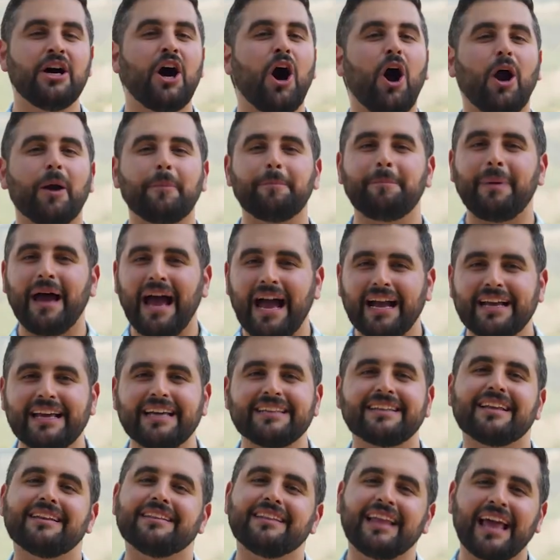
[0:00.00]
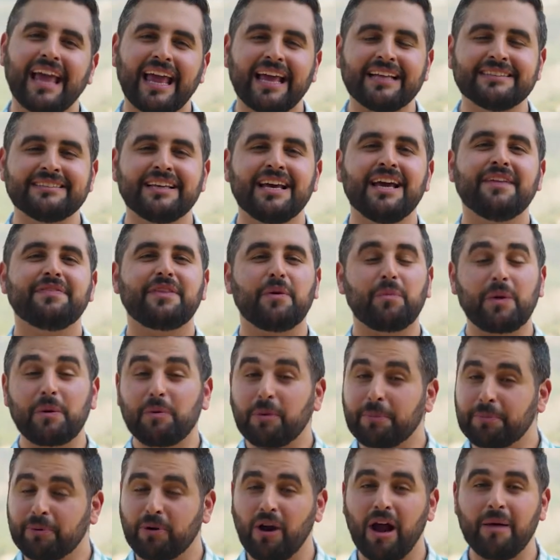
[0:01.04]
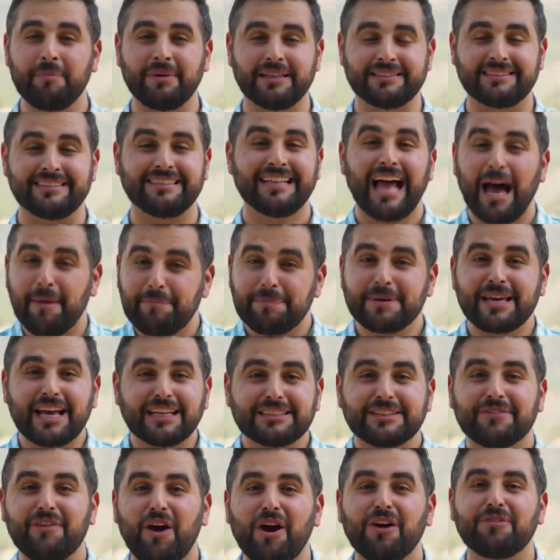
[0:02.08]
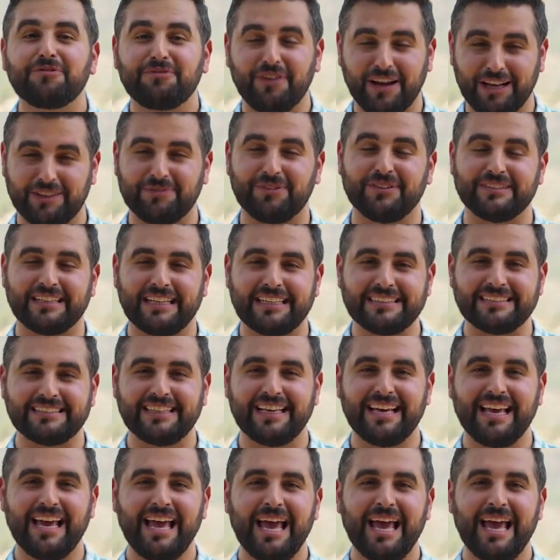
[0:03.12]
are back in the land that we were promised, not because of our faithfulness,